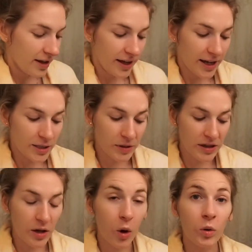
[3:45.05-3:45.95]
has been
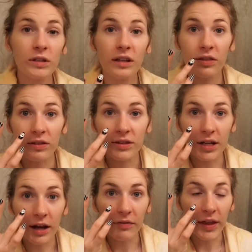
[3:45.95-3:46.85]
the only
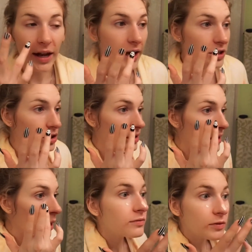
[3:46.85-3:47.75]
stuff that
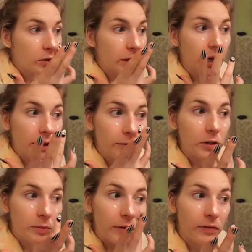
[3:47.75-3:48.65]
actually fully
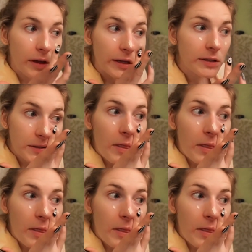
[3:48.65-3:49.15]
covers my face